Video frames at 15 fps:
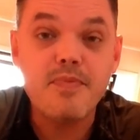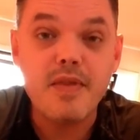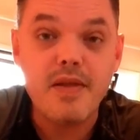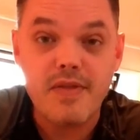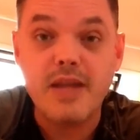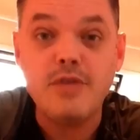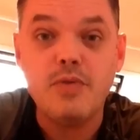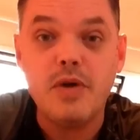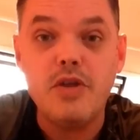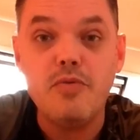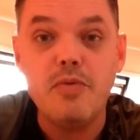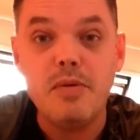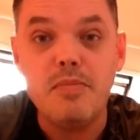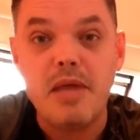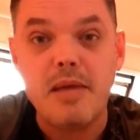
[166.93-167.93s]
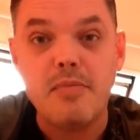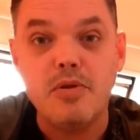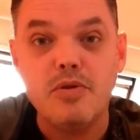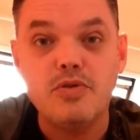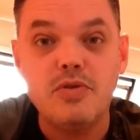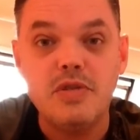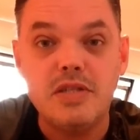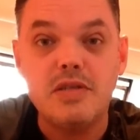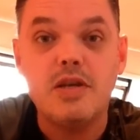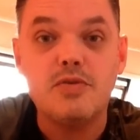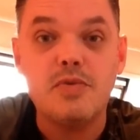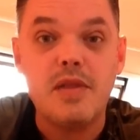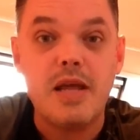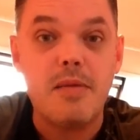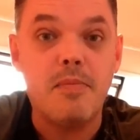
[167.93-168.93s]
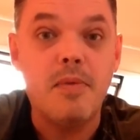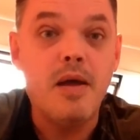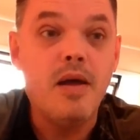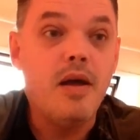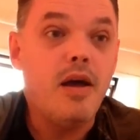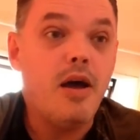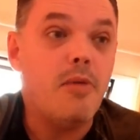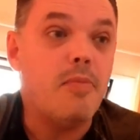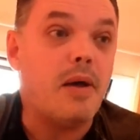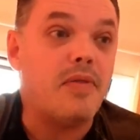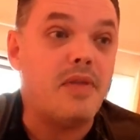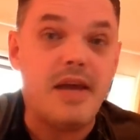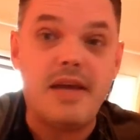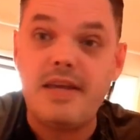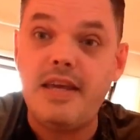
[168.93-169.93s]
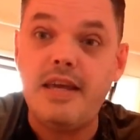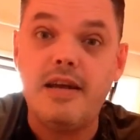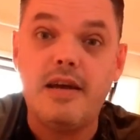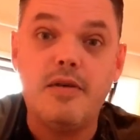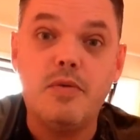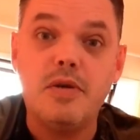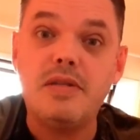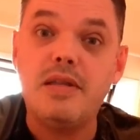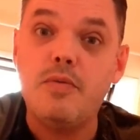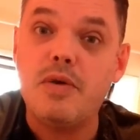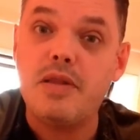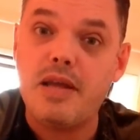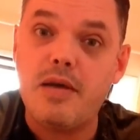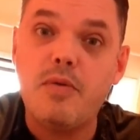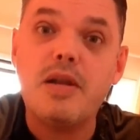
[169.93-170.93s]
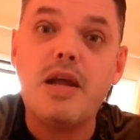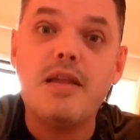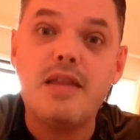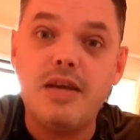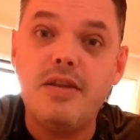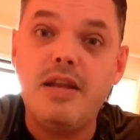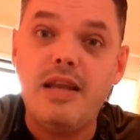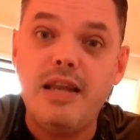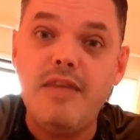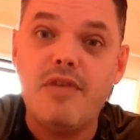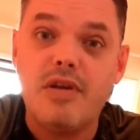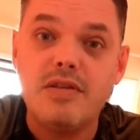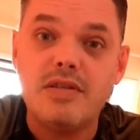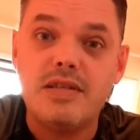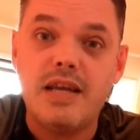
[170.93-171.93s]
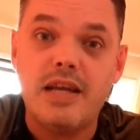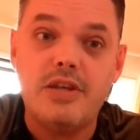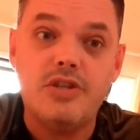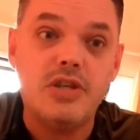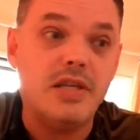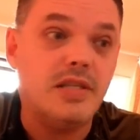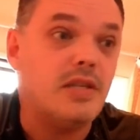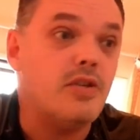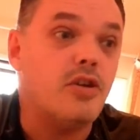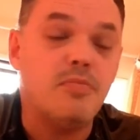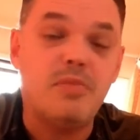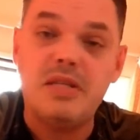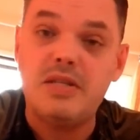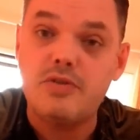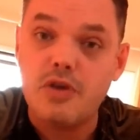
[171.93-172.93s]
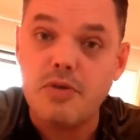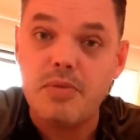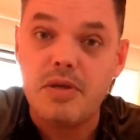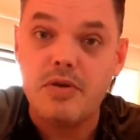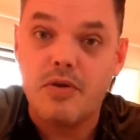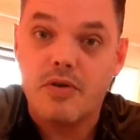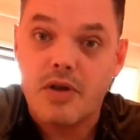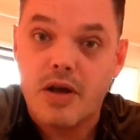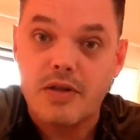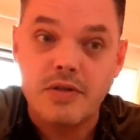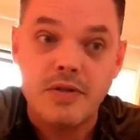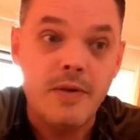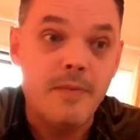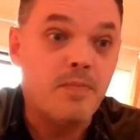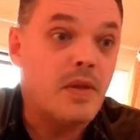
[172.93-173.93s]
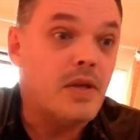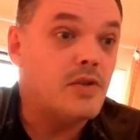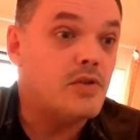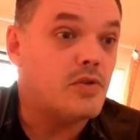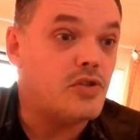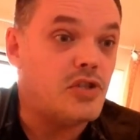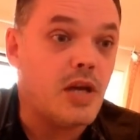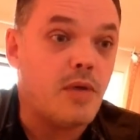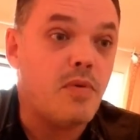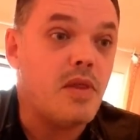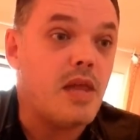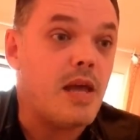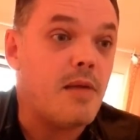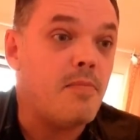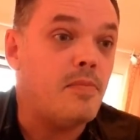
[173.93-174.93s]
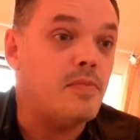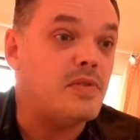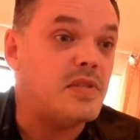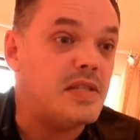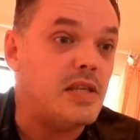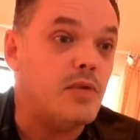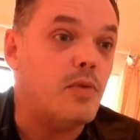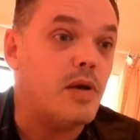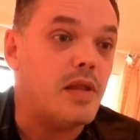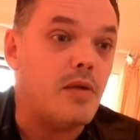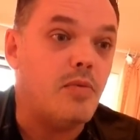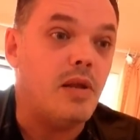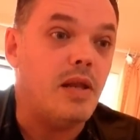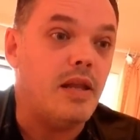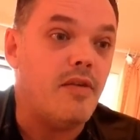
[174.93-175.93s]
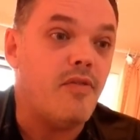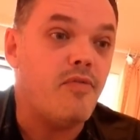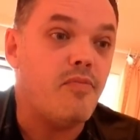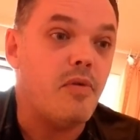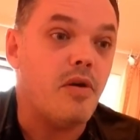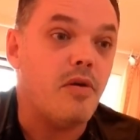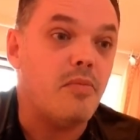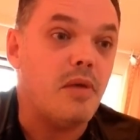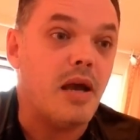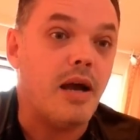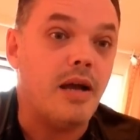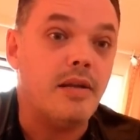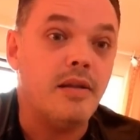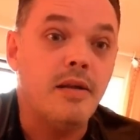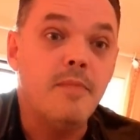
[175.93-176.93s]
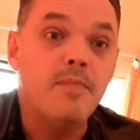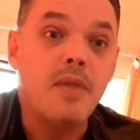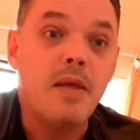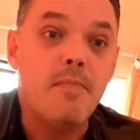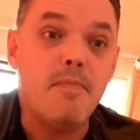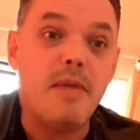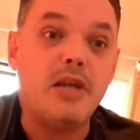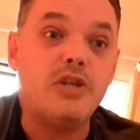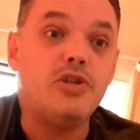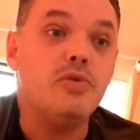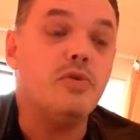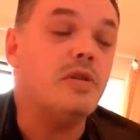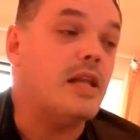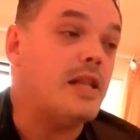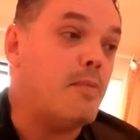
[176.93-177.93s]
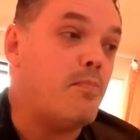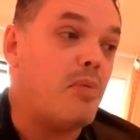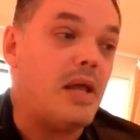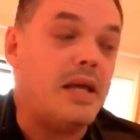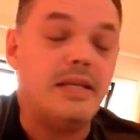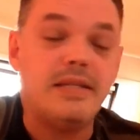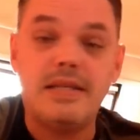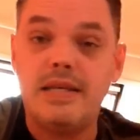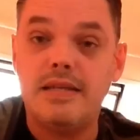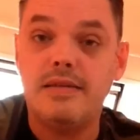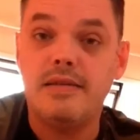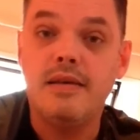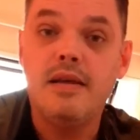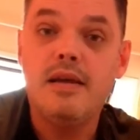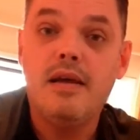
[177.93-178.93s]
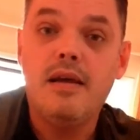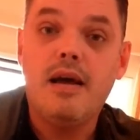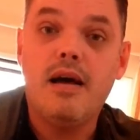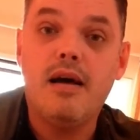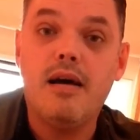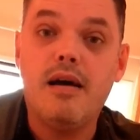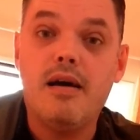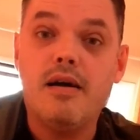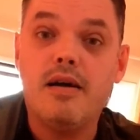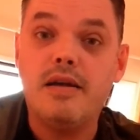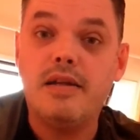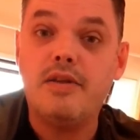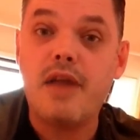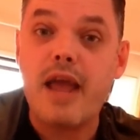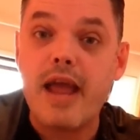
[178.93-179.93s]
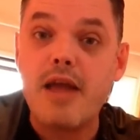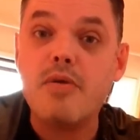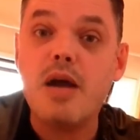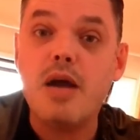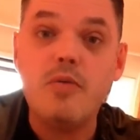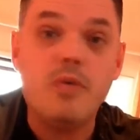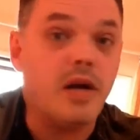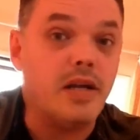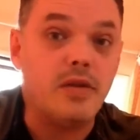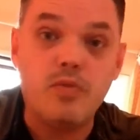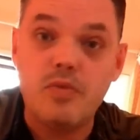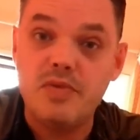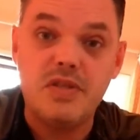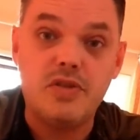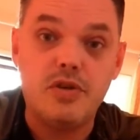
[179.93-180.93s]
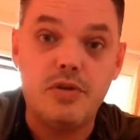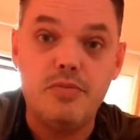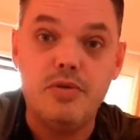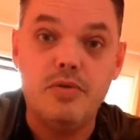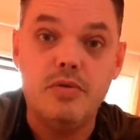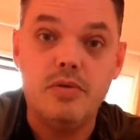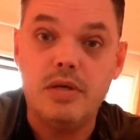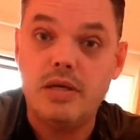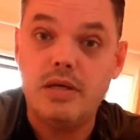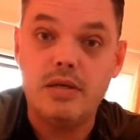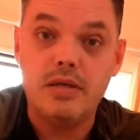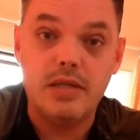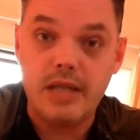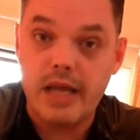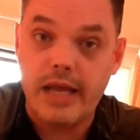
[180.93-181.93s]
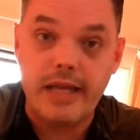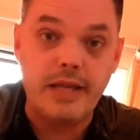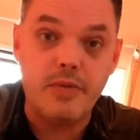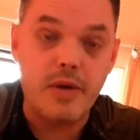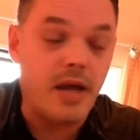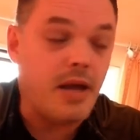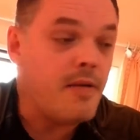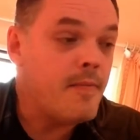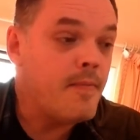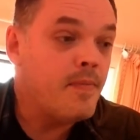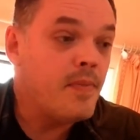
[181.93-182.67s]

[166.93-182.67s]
that way you will be able to discuss with them about their gear. What are they going to leave on stage? Is it going to be disturbing you or not? So check with them, see what they will leave behind. Make sure that they place it in an area where it won't disturb you in any way.